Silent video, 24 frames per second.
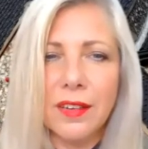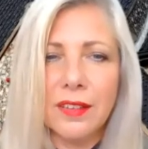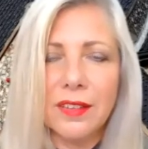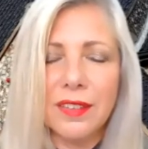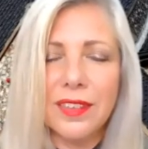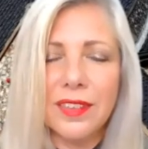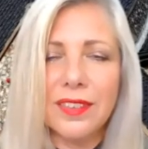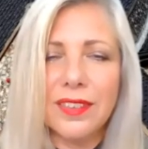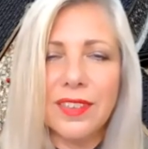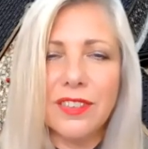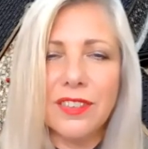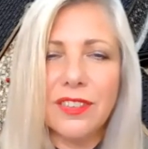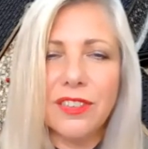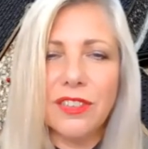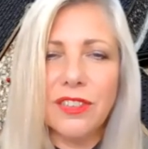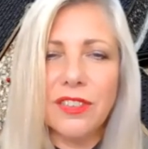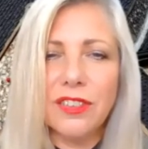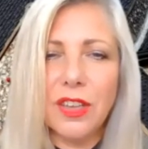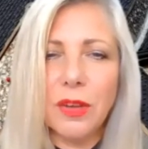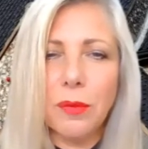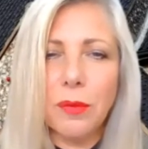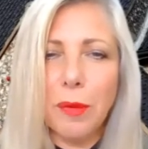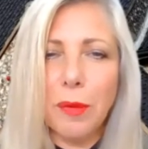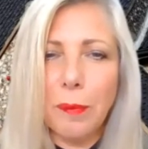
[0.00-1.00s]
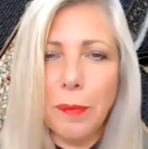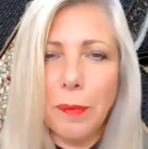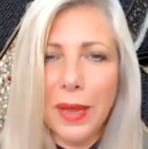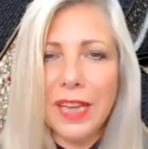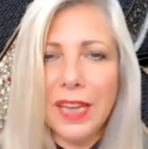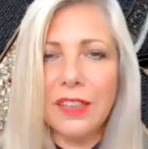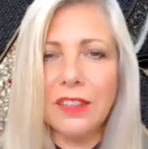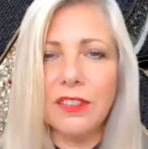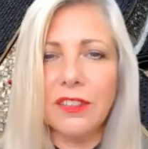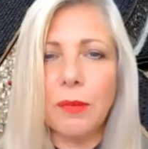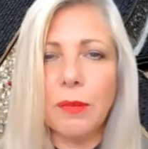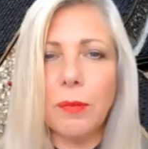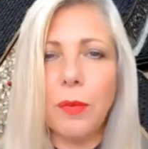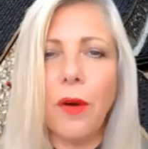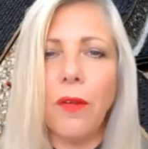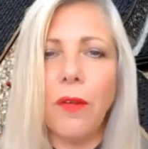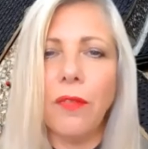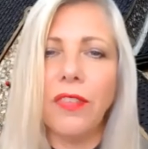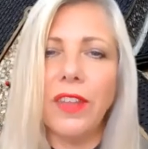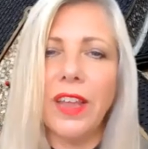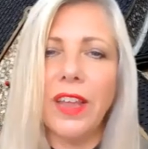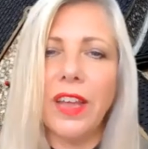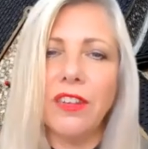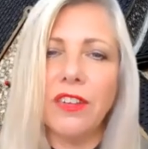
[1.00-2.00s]
Decisions that were based
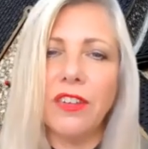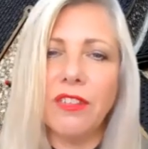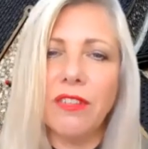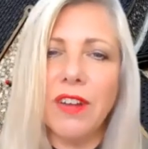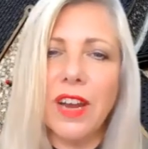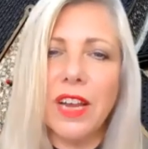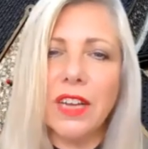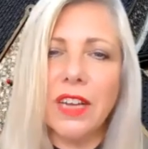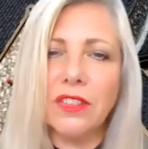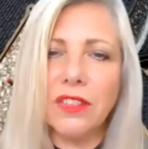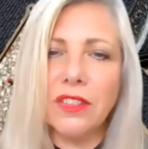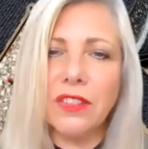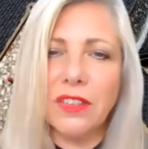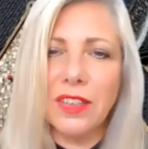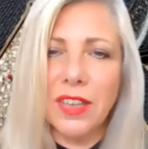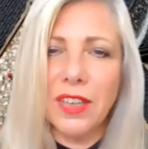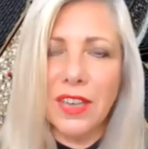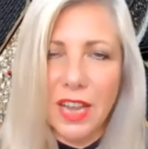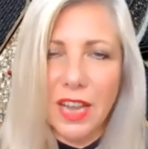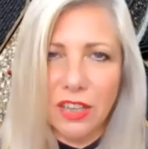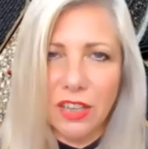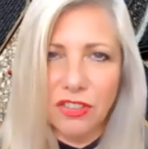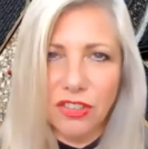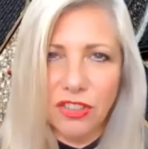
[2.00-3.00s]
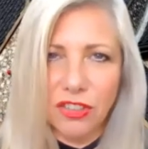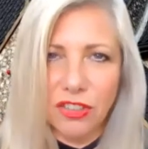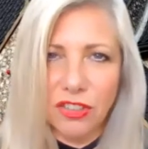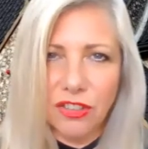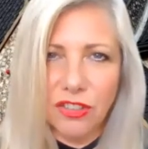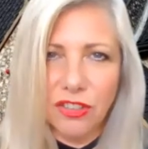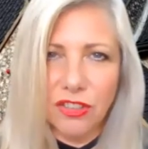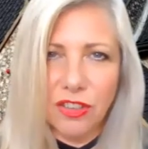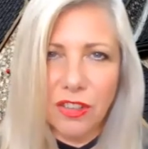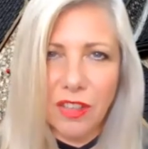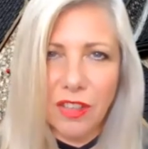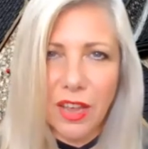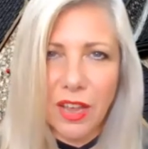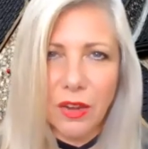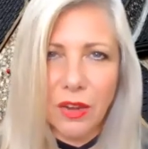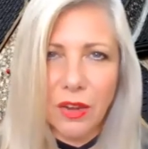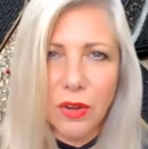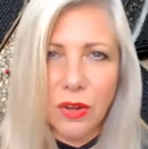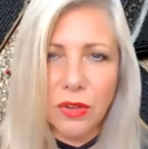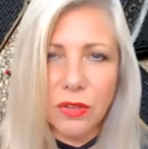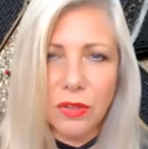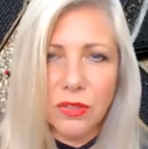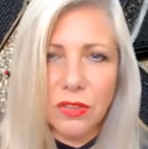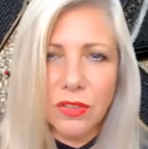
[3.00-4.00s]
upon their direct connection to their
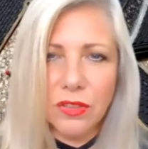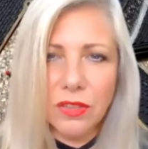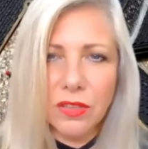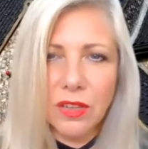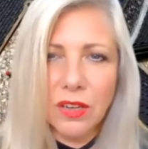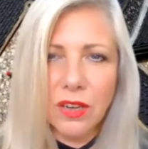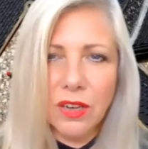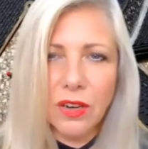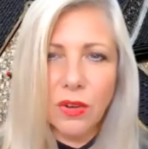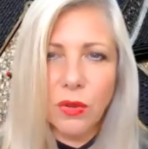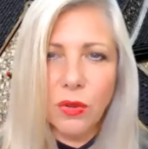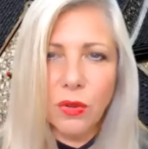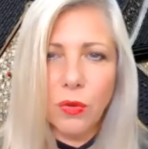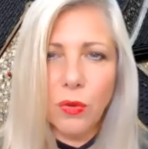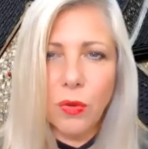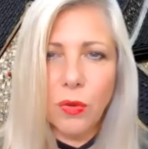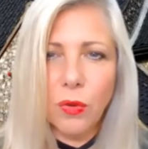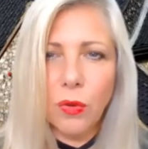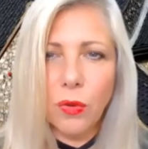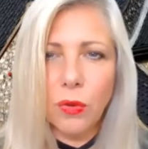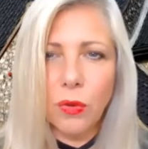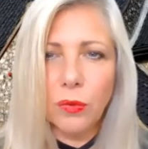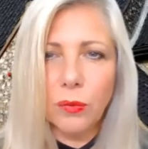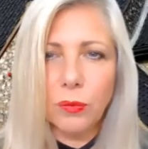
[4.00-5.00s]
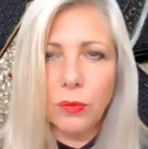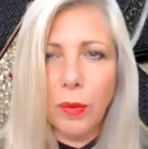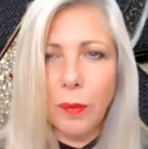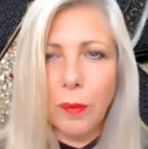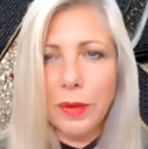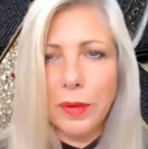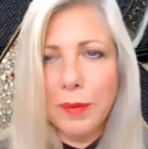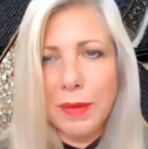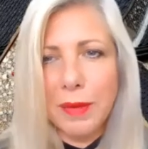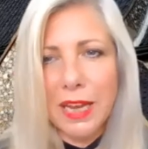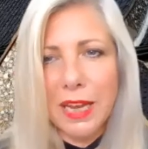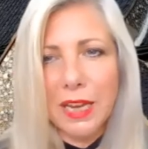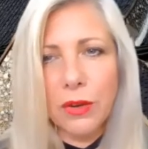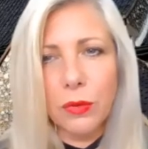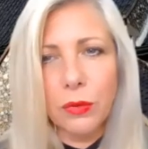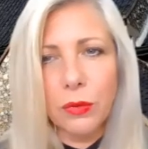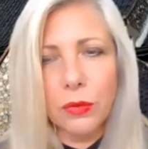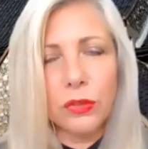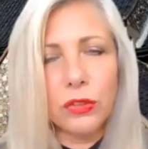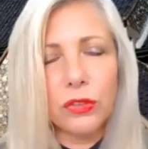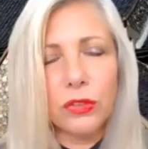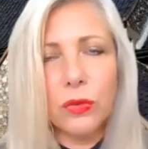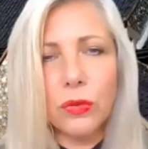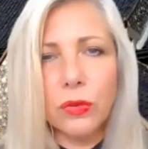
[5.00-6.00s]
God, or what we may call
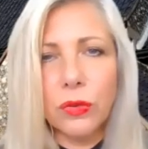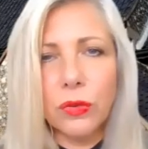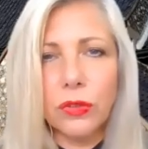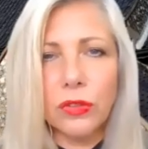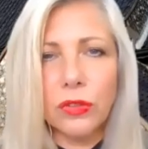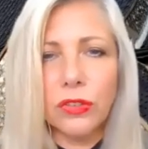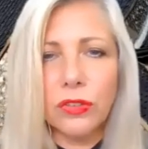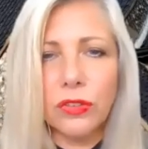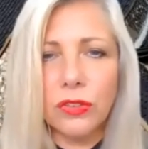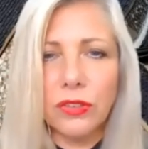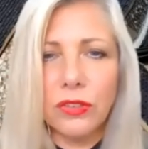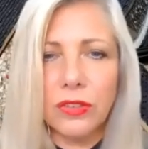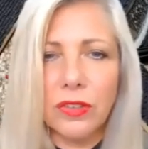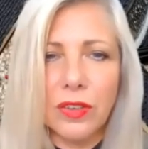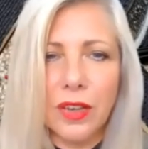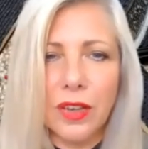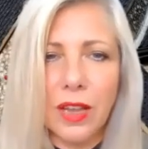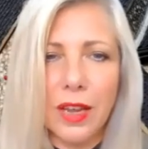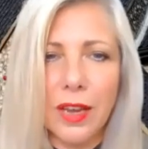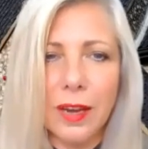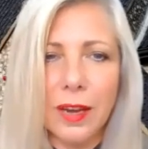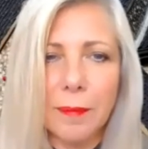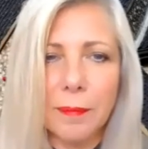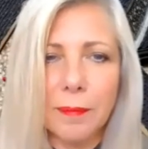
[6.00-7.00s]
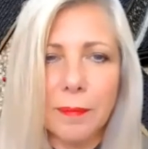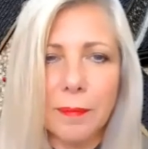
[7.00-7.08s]
source today.